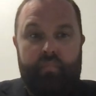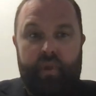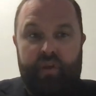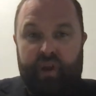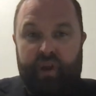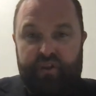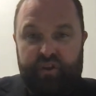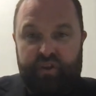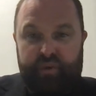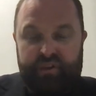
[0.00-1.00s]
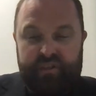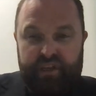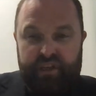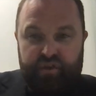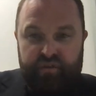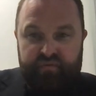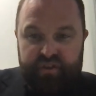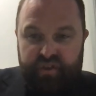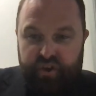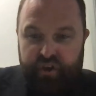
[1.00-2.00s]
in relation to the presentation you've
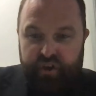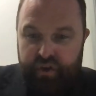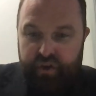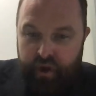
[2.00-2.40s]
just heard.